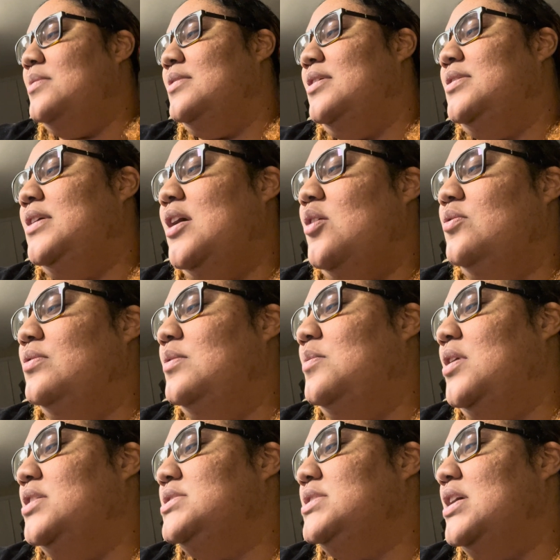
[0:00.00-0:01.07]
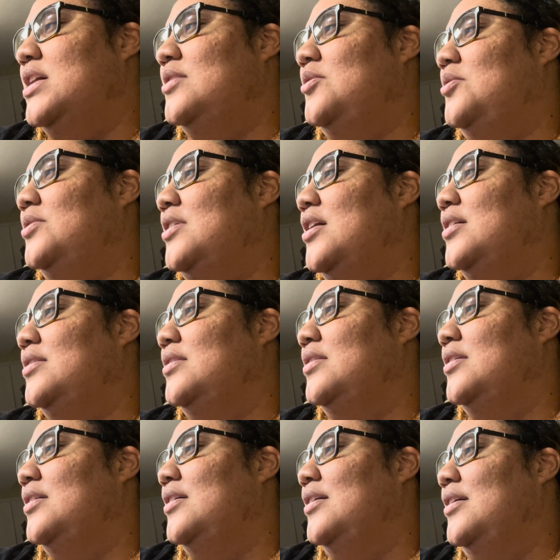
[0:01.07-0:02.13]
think I'll rewatch that. Hold on.
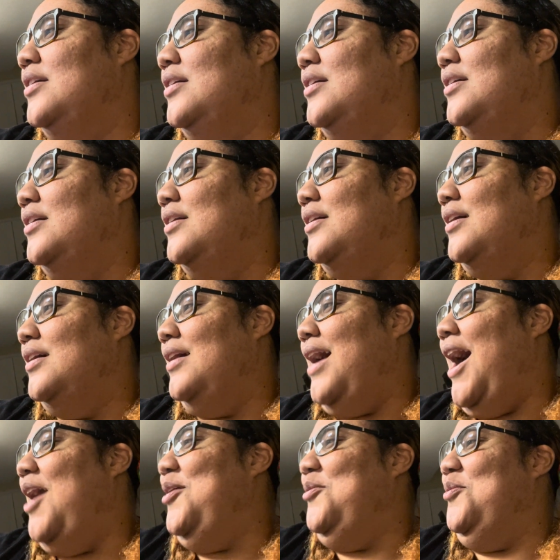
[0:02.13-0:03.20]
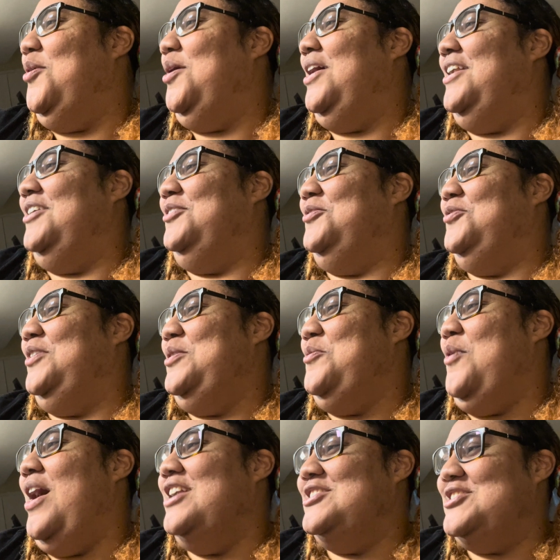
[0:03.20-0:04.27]
I want to
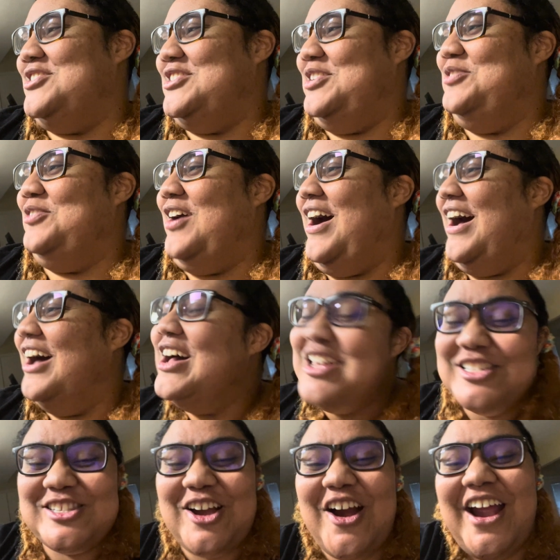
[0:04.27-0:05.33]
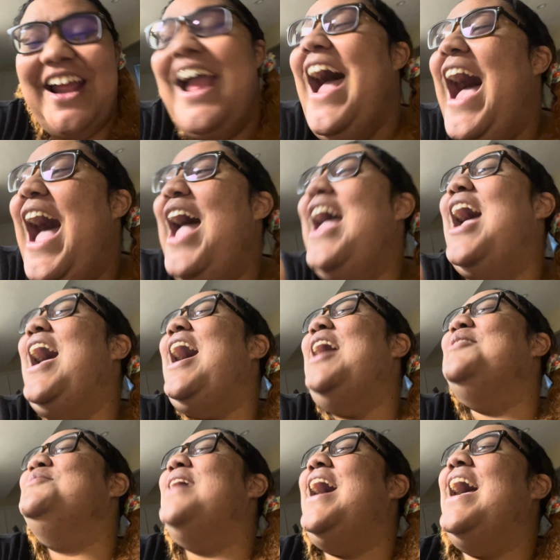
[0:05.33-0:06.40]
rewatch She-Ra. Sorry, I
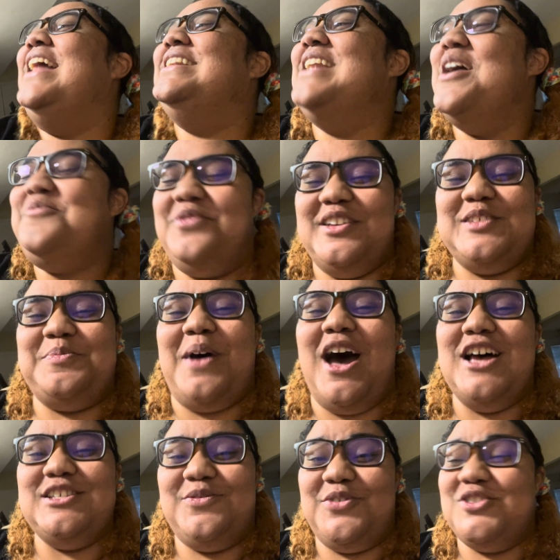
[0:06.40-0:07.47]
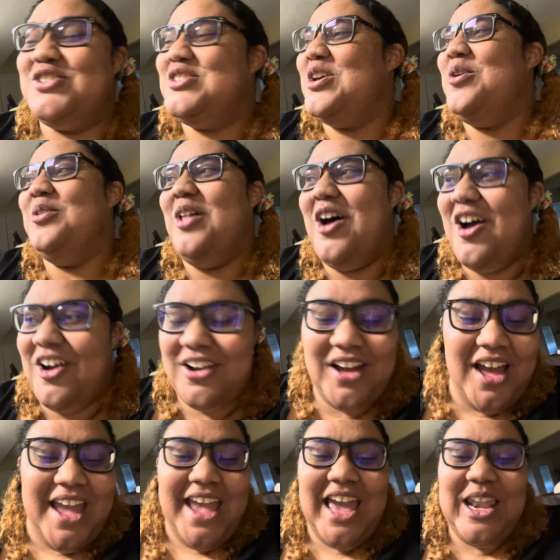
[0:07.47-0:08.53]
had Netflix paused for so long.
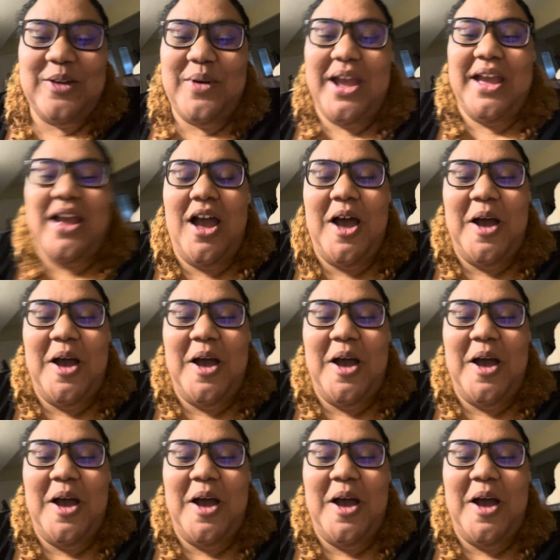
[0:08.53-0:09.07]
Anyway,